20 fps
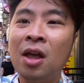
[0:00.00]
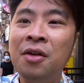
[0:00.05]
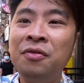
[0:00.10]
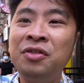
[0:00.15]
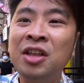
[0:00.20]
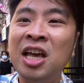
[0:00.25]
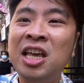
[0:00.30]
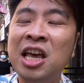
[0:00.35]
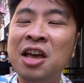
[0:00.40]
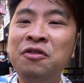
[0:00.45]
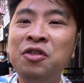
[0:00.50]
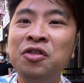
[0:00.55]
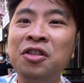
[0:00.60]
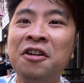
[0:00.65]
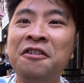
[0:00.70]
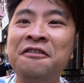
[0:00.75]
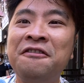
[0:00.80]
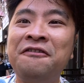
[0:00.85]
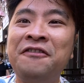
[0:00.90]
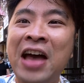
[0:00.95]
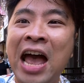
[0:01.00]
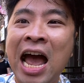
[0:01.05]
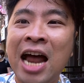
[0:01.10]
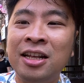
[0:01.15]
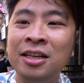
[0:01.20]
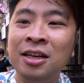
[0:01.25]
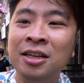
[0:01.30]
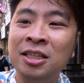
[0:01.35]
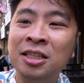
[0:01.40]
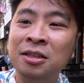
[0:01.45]
They gave you the
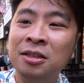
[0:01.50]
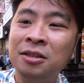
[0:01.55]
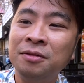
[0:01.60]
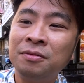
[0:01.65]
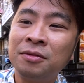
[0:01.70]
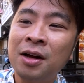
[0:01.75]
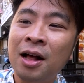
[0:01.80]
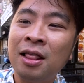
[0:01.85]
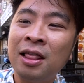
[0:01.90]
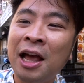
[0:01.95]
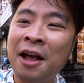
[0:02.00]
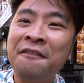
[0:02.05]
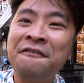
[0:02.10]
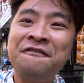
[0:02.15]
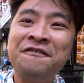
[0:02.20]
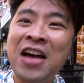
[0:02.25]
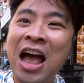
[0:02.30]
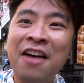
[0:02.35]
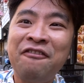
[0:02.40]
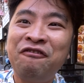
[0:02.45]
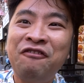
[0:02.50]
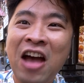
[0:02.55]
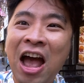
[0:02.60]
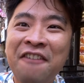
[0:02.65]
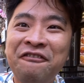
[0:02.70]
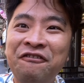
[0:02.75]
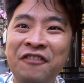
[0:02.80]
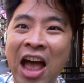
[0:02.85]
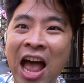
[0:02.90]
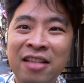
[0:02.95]
fattiest like fat,
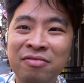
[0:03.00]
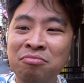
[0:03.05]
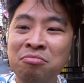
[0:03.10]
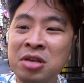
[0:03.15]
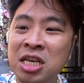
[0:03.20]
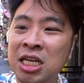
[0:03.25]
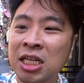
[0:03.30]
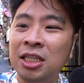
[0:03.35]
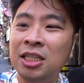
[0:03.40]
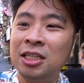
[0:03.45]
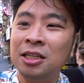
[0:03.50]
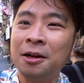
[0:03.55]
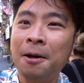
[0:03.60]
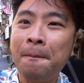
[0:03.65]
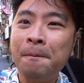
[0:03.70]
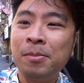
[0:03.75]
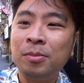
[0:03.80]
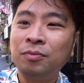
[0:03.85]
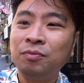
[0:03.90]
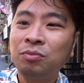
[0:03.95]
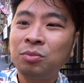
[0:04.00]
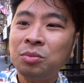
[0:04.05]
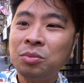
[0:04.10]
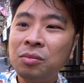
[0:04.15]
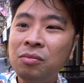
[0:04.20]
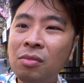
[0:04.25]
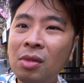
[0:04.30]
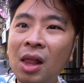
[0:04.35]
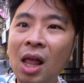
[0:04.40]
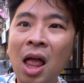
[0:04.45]
fat, fat meat.
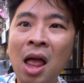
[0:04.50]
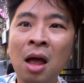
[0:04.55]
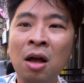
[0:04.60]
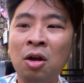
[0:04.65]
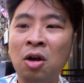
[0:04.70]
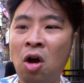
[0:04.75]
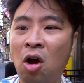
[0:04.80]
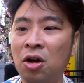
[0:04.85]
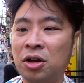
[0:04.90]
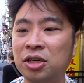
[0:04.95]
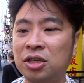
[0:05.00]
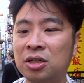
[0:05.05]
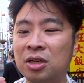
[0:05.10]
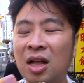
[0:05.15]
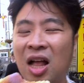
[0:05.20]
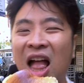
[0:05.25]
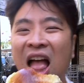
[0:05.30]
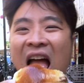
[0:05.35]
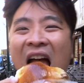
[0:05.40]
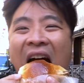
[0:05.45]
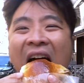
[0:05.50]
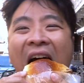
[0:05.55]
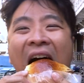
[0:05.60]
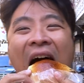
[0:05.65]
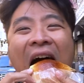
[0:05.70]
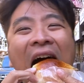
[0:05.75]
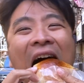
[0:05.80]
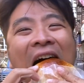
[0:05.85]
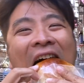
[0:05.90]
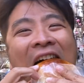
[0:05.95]
Gosh.
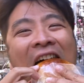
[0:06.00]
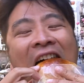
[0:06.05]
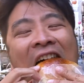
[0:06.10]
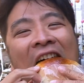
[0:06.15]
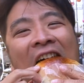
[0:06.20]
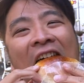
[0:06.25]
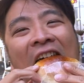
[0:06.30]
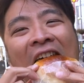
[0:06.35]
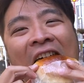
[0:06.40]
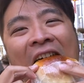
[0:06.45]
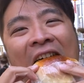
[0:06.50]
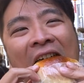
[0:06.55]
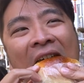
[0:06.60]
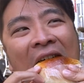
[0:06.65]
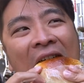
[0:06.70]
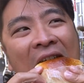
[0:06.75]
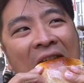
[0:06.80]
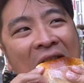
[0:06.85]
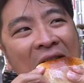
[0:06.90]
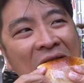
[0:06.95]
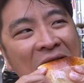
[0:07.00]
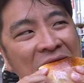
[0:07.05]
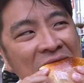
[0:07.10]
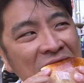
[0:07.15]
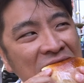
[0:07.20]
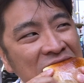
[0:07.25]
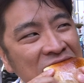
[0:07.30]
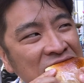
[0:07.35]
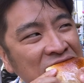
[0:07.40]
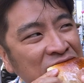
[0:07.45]
Uh,
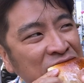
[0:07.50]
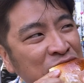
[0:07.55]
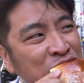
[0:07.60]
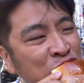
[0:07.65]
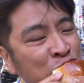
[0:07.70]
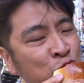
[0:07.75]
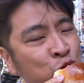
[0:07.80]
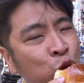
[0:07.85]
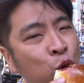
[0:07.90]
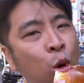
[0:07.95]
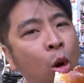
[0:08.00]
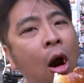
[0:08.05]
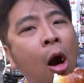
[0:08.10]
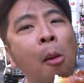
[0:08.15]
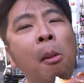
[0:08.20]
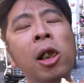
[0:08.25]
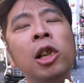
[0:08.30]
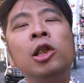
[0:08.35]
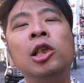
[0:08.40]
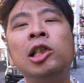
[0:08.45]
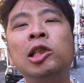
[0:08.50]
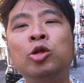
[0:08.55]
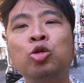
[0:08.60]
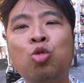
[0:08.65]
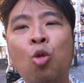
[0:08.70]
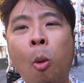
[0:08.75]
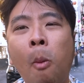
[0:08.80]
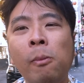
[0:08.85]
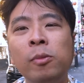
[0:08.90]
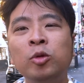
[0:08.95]
oh my God.
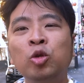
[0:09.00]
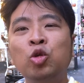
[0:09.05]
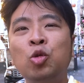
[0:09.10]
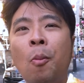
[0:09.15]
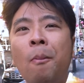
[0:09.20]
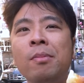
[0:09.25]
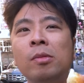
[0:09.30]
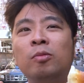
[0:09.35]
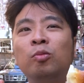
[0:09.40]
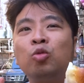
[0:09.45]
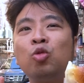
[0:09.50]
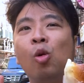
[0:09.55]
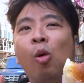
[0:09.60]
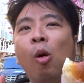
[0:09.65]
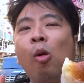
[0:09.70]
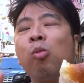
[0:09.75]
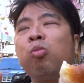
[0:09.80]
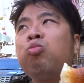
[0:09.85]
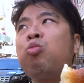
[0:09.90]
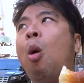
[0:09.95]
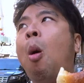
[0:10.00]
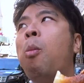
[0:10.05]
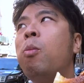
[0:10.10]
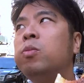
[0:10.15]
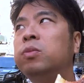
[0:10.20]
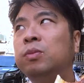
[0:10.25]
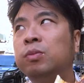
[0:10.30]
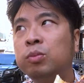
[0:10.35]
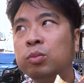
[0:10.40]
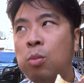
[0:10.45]
Mm.
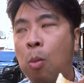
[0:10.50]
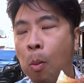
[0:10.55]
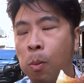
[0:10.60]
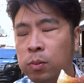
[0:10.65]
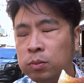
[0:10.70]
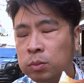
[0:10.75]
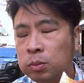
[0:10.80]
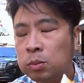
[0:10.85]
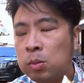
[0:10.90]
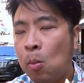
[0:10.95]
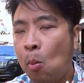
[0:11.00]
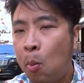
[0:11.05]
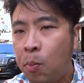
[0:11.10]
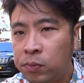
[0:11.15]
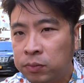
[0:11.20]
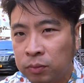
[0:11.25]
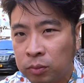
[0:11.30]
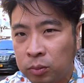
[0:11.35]
Mm.